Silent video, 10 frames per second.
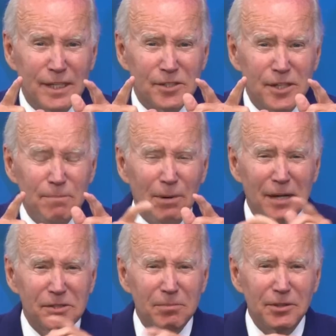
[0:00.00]
see
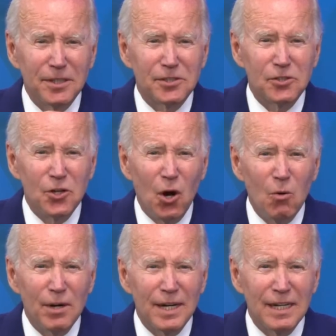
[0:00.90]
possibilities no
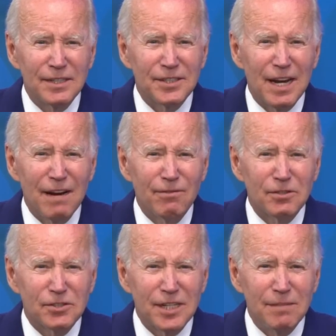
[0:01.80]
one has
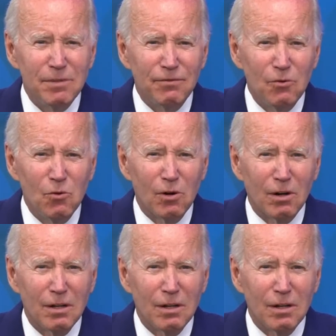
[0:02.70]
ever seen before.